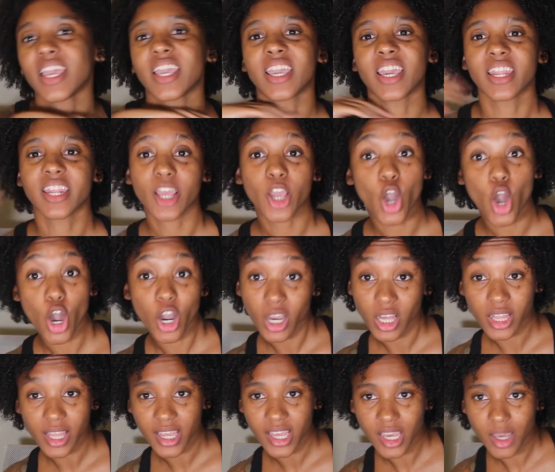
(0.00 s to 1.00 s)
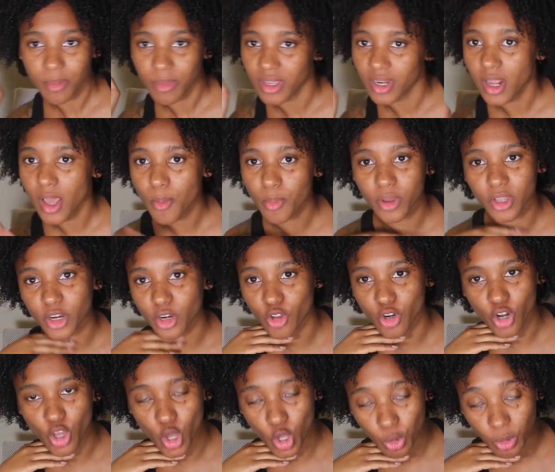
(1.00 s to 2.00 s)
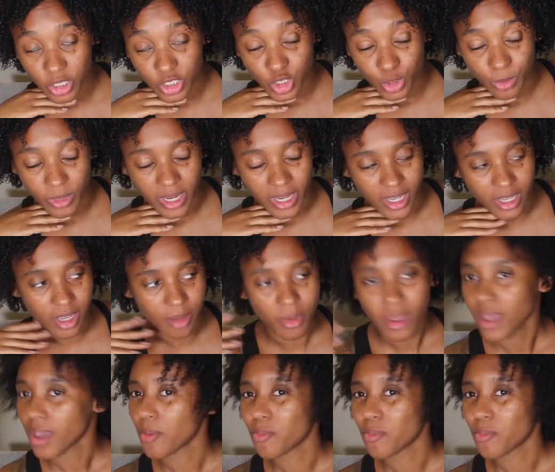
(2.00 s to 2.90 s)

getting all glam and putting on a whole bunch of makeup,